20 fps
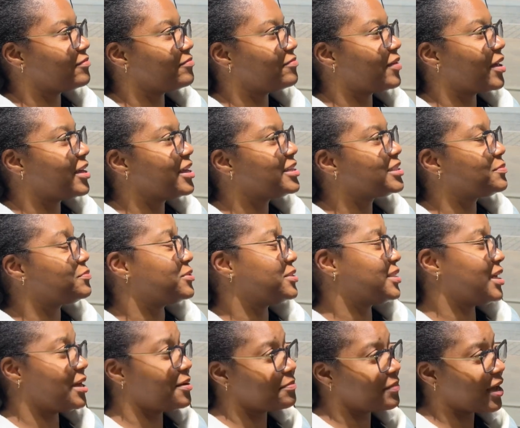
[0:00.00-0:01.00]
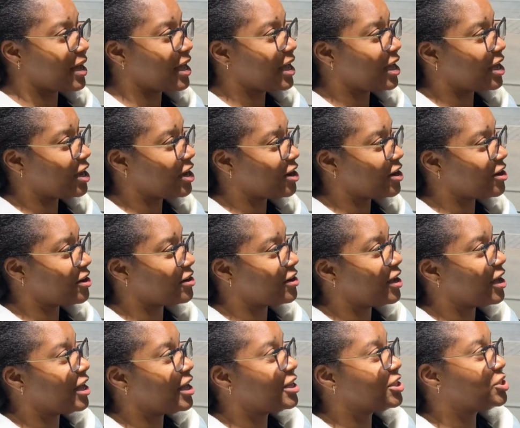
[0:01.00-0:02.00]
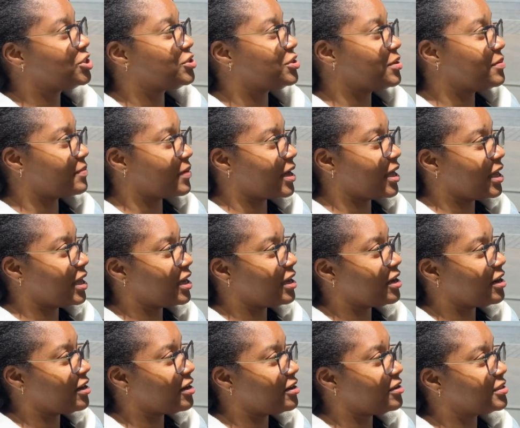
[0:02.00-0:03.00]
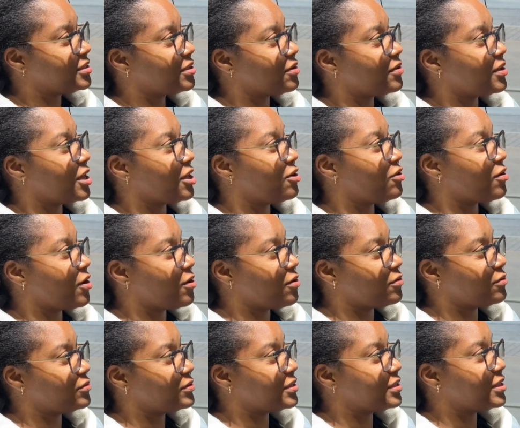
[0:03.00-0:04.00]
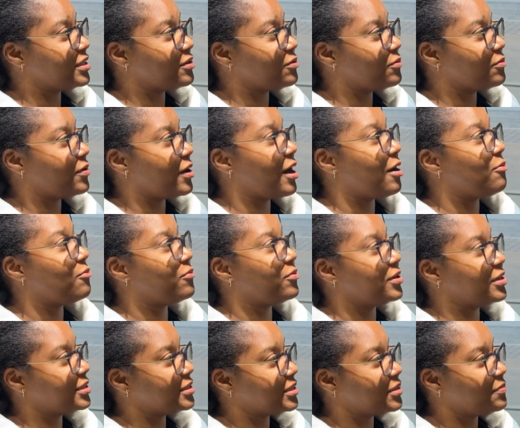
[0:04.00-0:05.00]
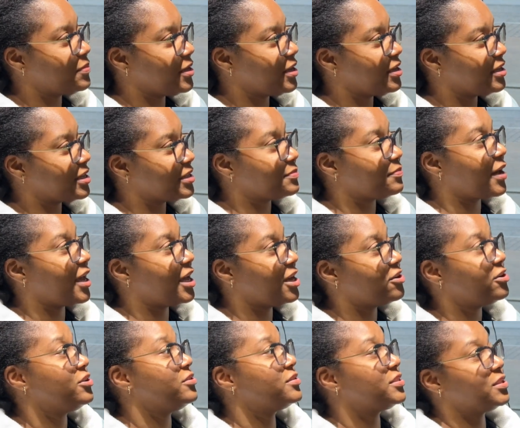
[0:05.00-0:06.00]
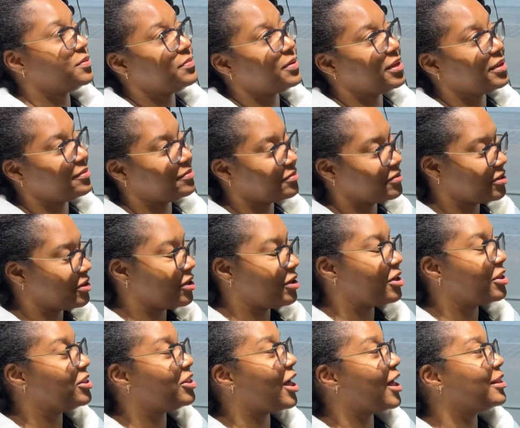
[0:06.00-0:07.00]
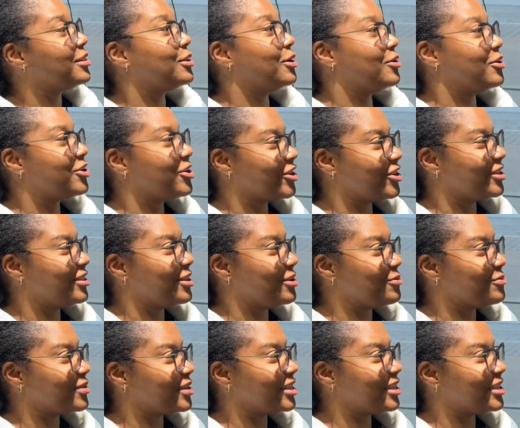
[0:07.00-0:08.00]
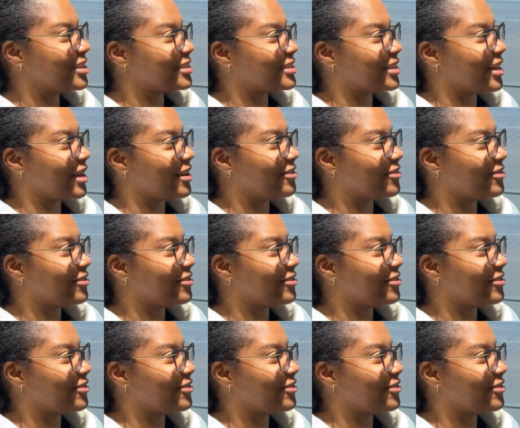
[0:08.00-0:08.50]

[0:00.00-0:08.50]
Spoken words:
I guess protect my hair, treat my hair so it can grow to where I want it to be, because my hair used to be a lot longer than what it is now.